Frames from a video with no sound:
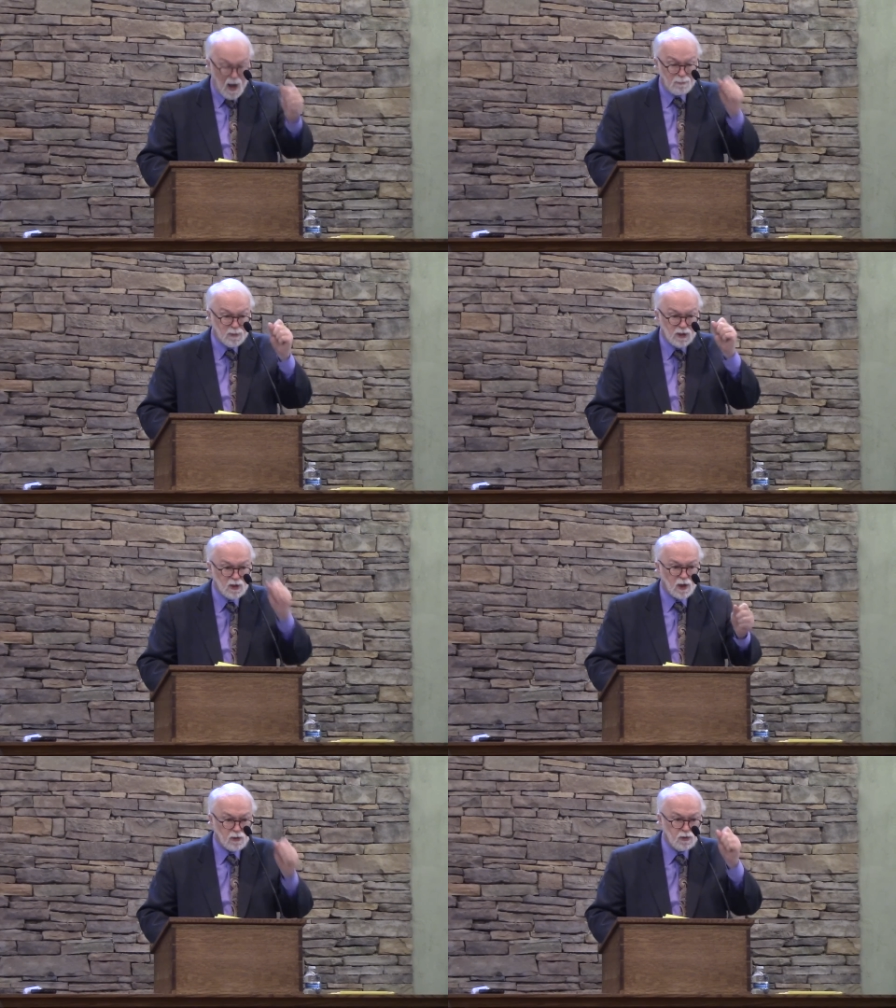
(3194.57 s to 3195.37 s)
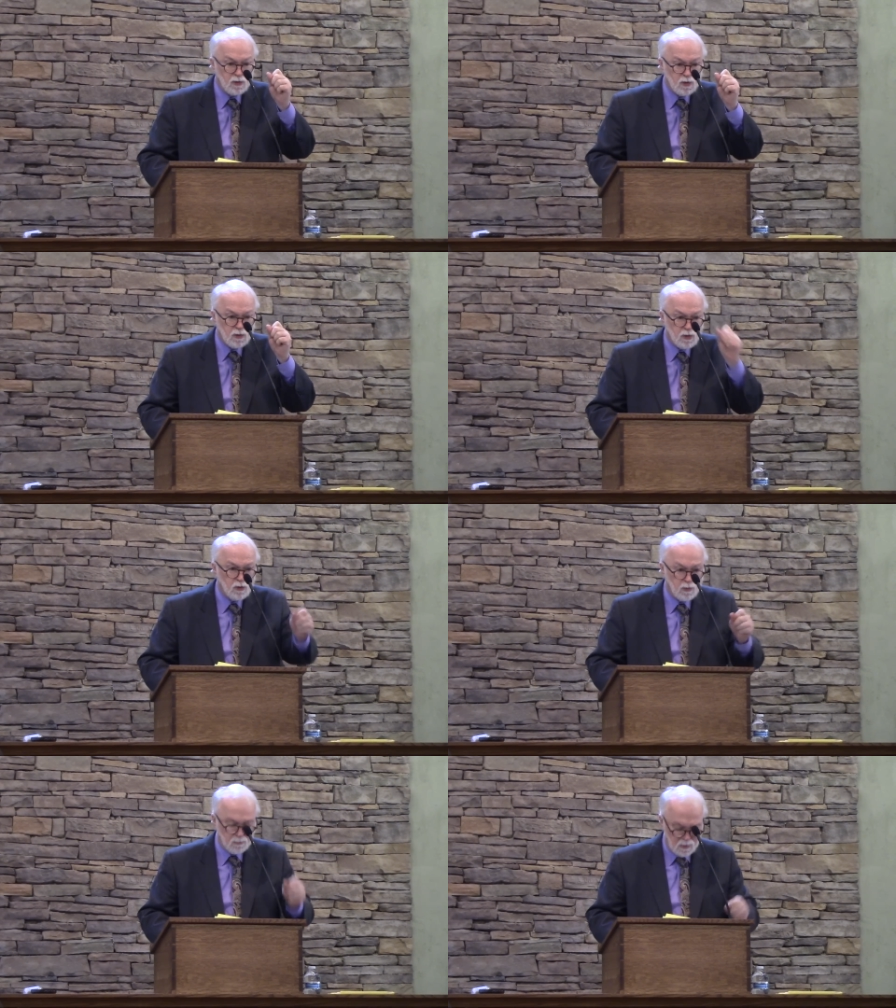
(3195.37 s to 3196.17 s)
Baptizatus
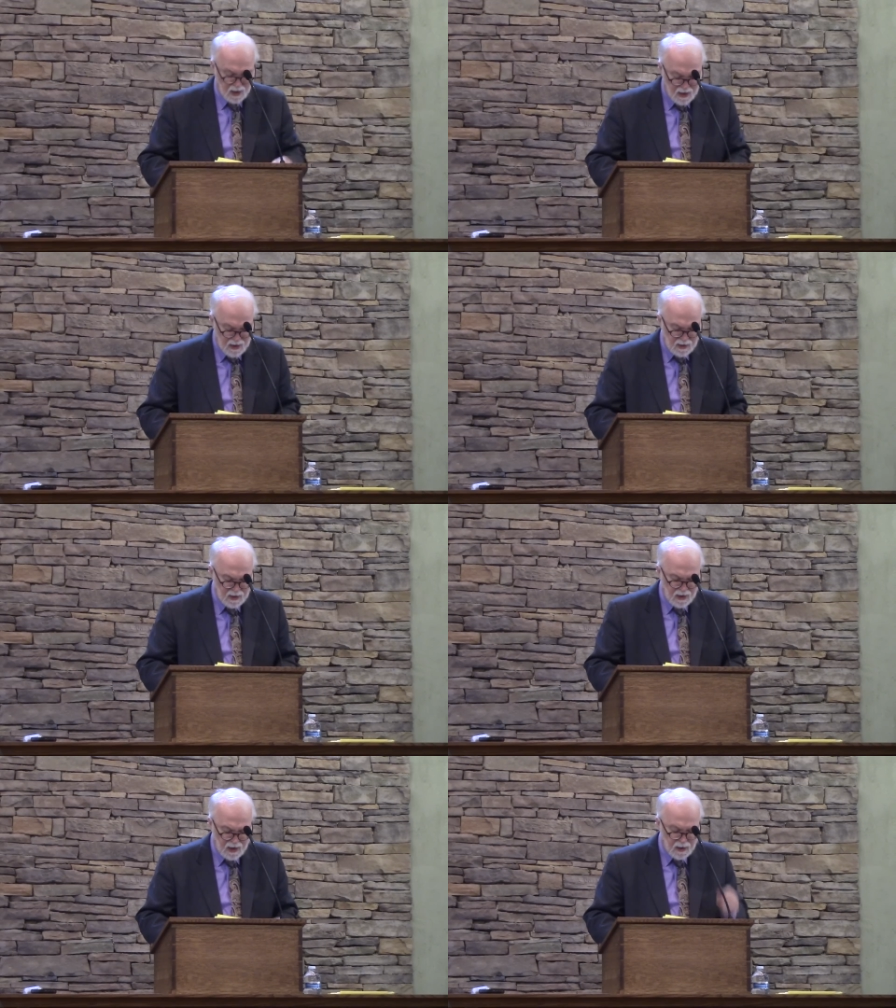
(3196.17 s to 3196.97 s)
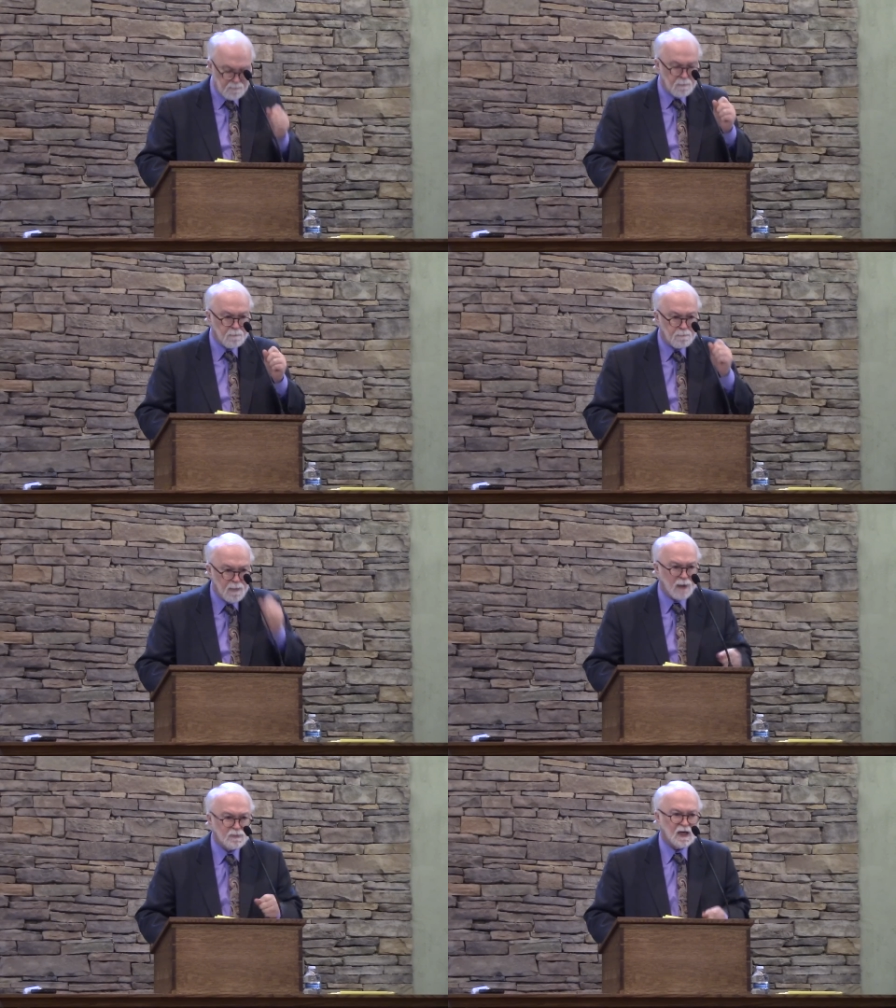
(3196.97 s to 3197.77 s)
sum, I
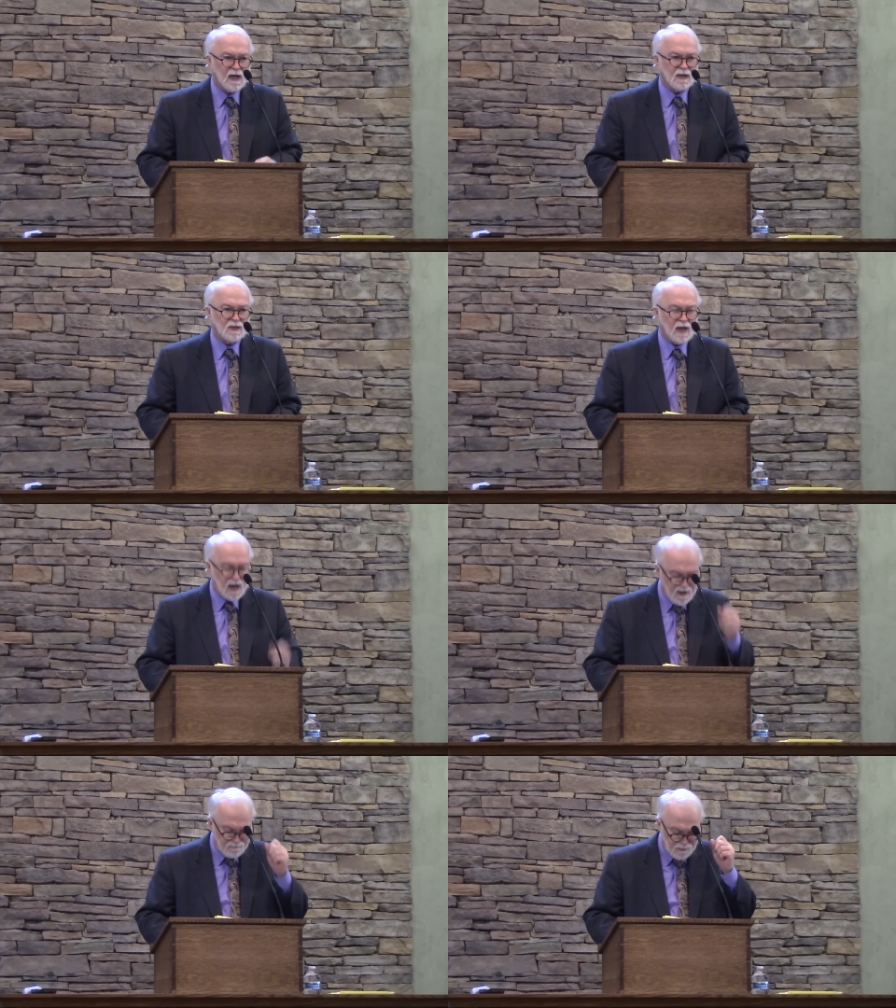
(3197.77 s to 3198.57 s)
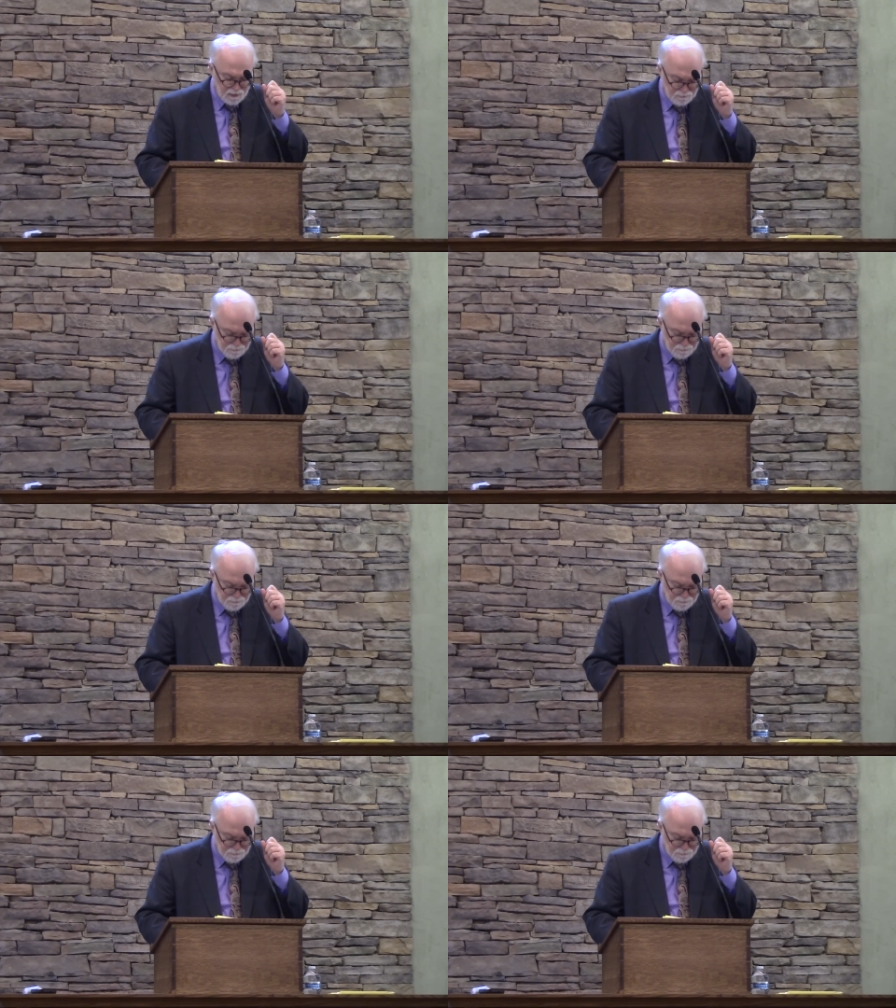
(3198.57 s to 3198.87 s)
am baptized, I have